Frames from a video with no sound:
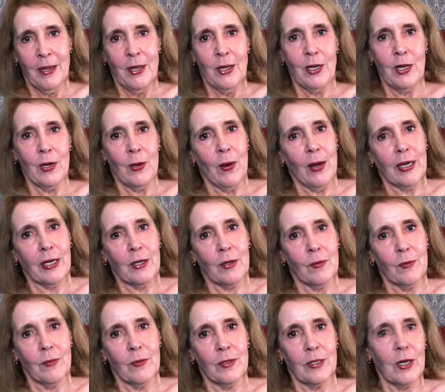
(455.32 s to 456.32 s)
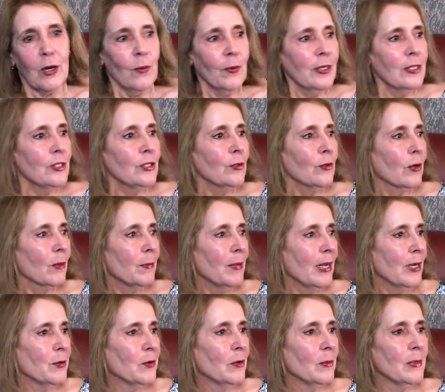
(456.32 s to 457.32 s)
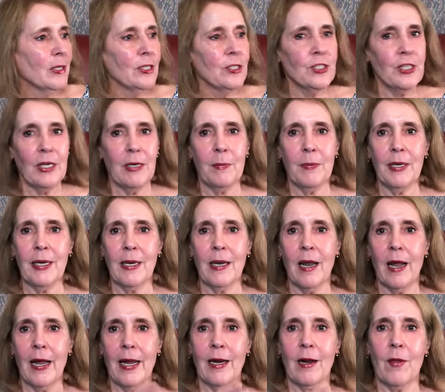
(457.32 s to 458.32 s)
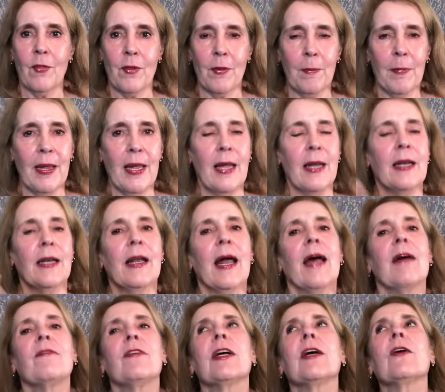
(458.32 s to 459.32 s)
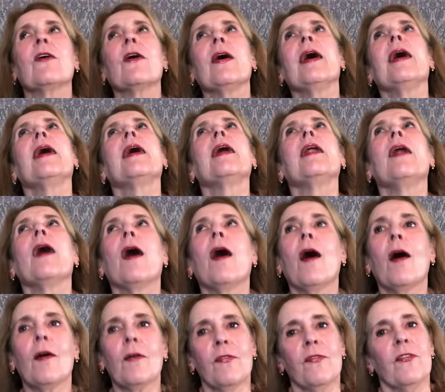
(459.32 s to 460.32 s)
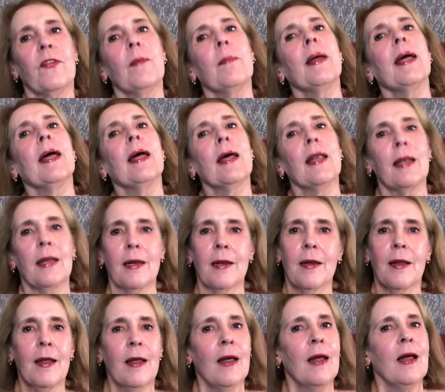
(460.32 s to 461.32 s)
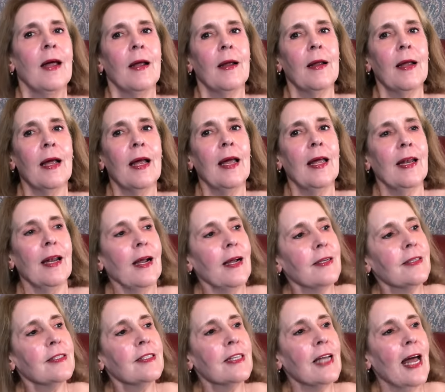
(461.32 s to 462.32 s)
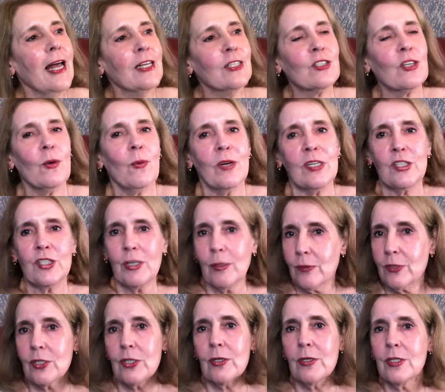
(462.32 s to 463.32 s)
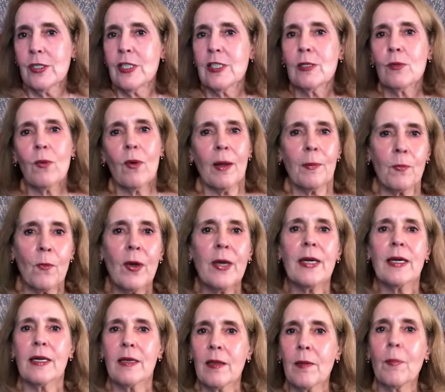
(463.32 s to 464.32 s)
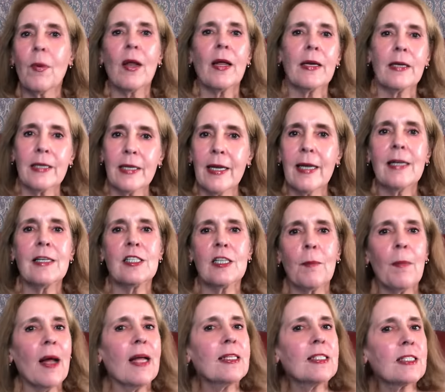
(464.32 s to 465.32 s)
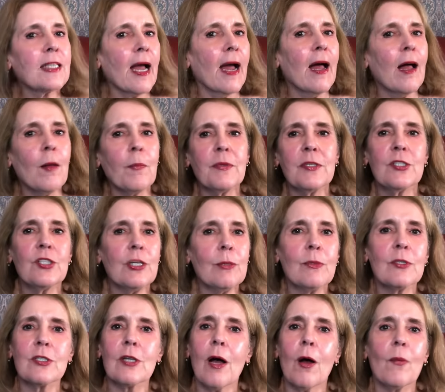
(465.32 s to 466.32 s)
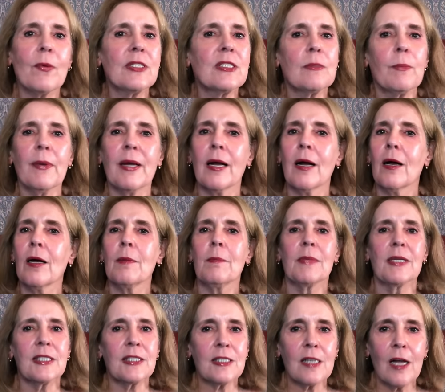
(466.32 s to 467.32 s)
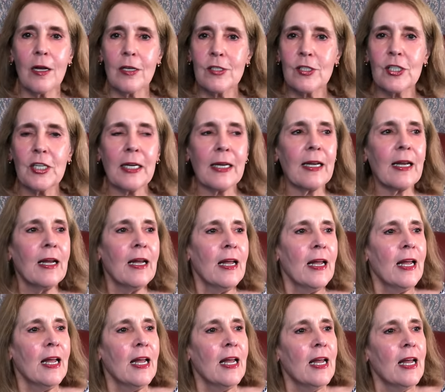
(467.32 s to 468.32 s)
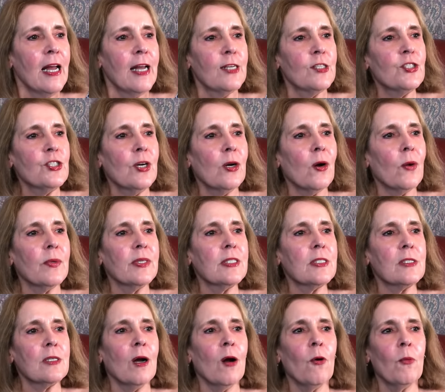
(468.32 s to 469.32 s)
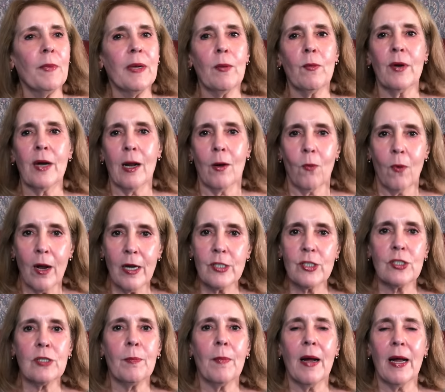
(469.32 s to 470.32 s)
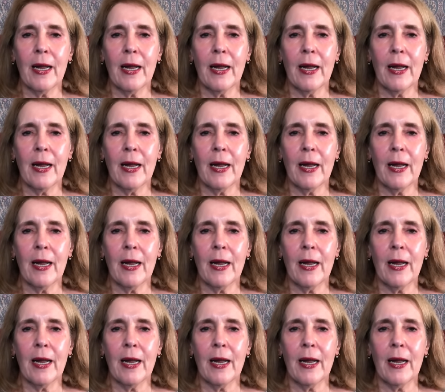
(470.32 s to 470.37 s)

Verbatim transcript: You know, I would go into her bedroom and she'd be lying on the bed and having her head off the bed and and I'd ask her what she was doing. She said, well, I'm wanting the blood to get to my scalp. And she was always big on massaging. And she always told me when I washed my